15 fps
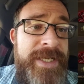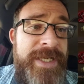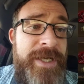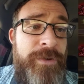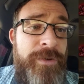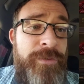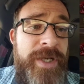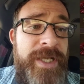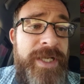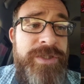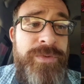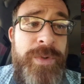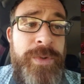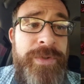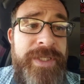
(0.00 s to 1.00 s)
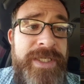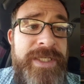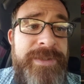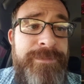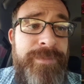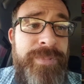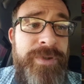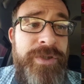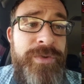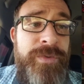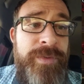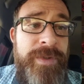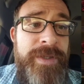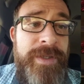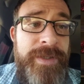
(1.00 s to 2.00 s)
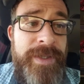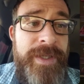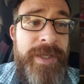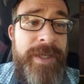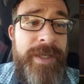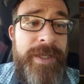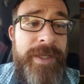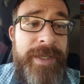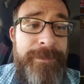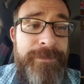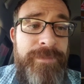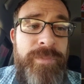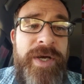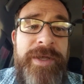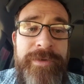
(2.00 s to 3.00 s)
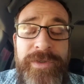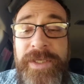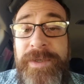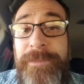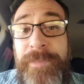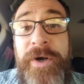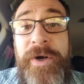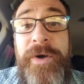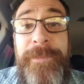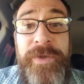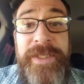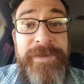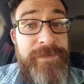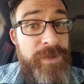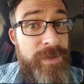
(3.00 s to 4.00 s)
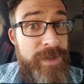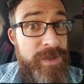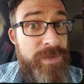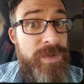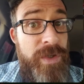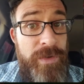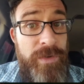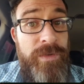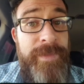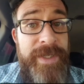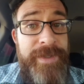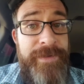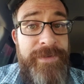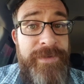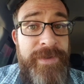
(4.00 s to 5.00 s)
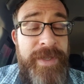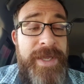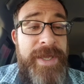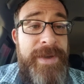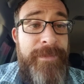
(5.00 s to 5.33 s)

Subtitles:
Now, granted, you only get him blue, you get them purple if you can do the whole month.